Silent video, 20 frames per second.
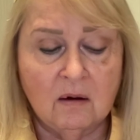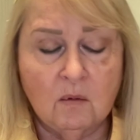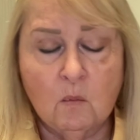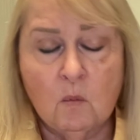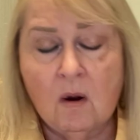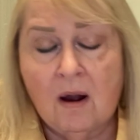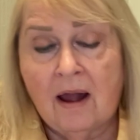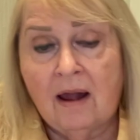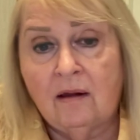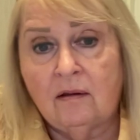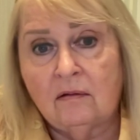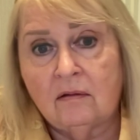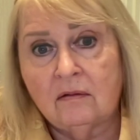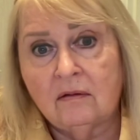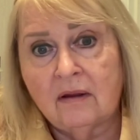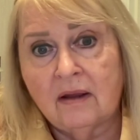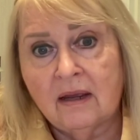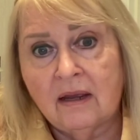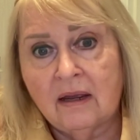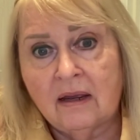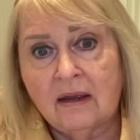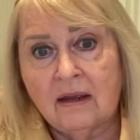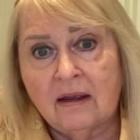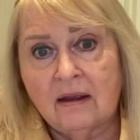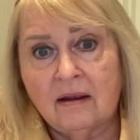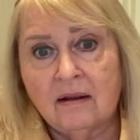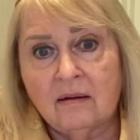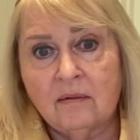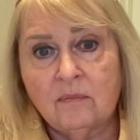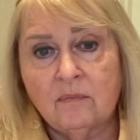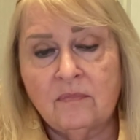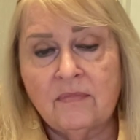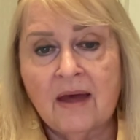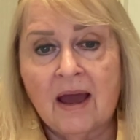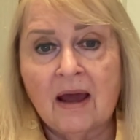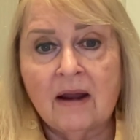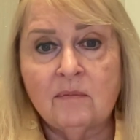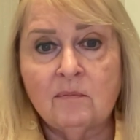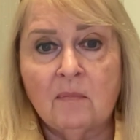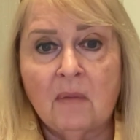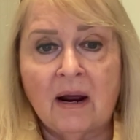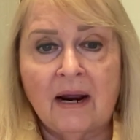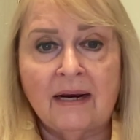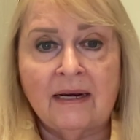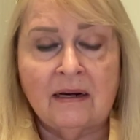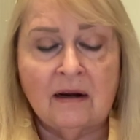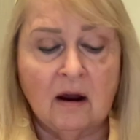While that might